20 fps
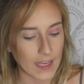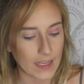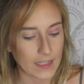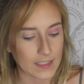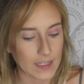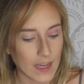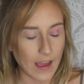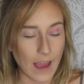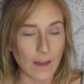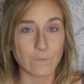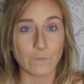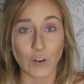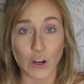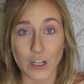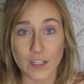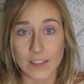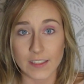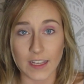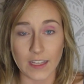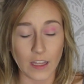is, at
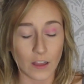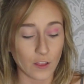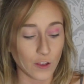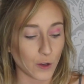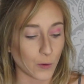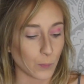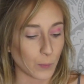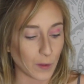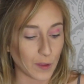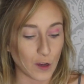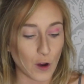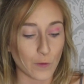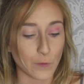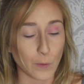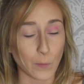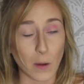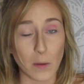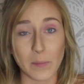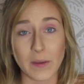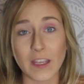first it can look really
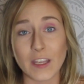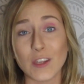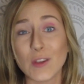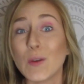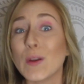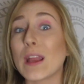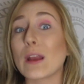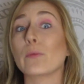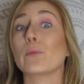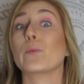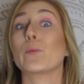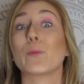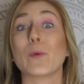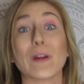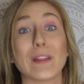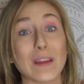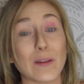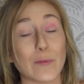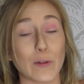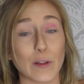overwhelming and you can get
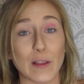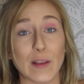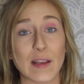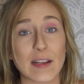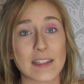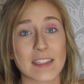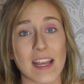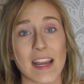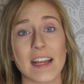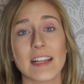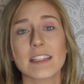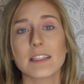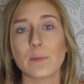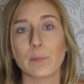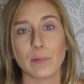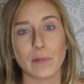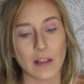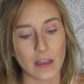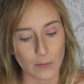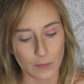really excited to
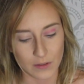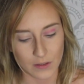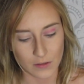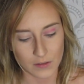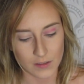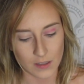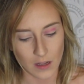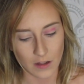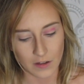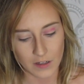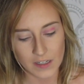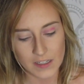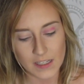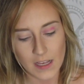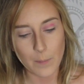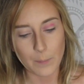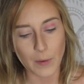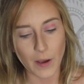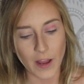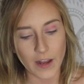play with those colors,
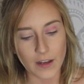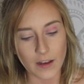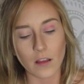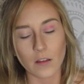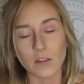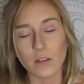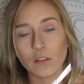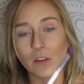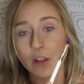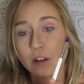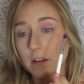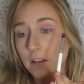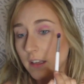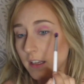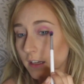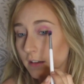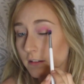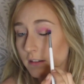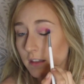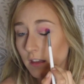but
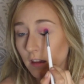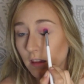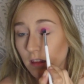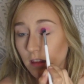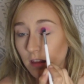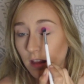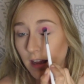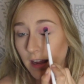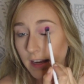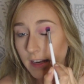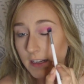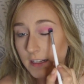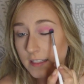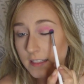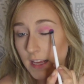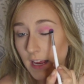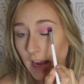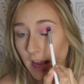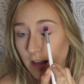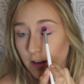literally use the
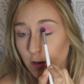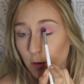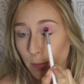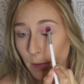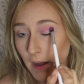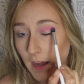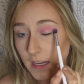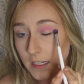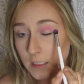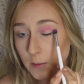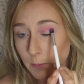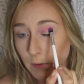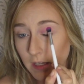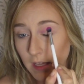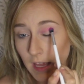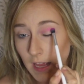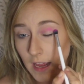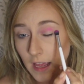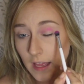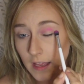lightest hand you possibly
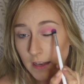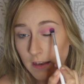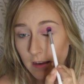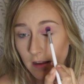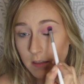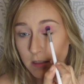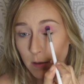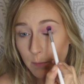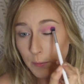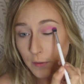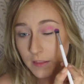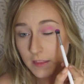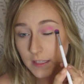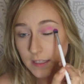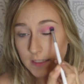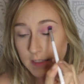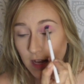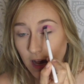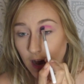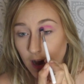can to put
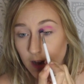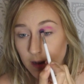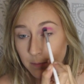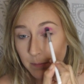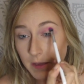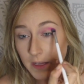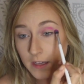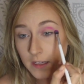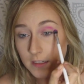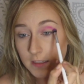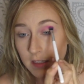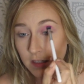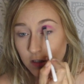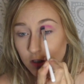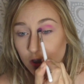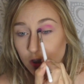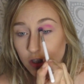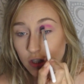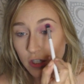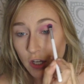these on, because they're
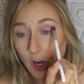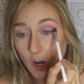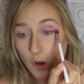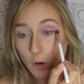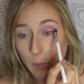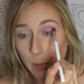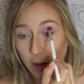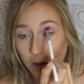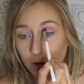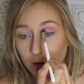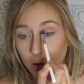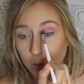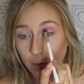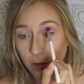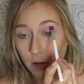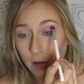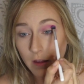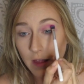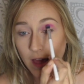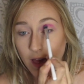so
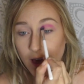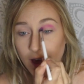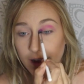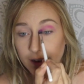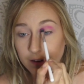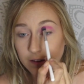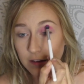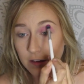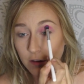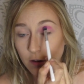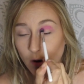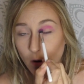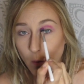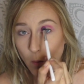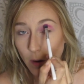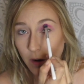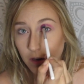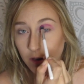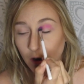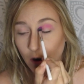buildable and you don't
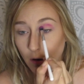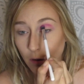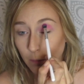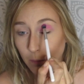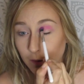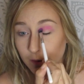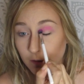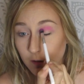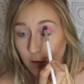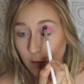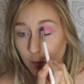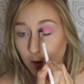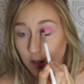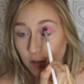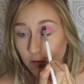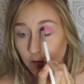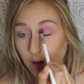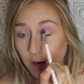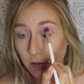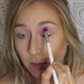want to go in with too
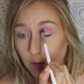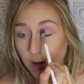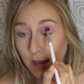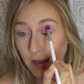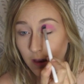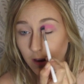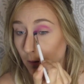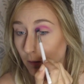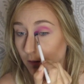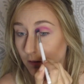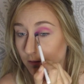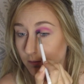much right away.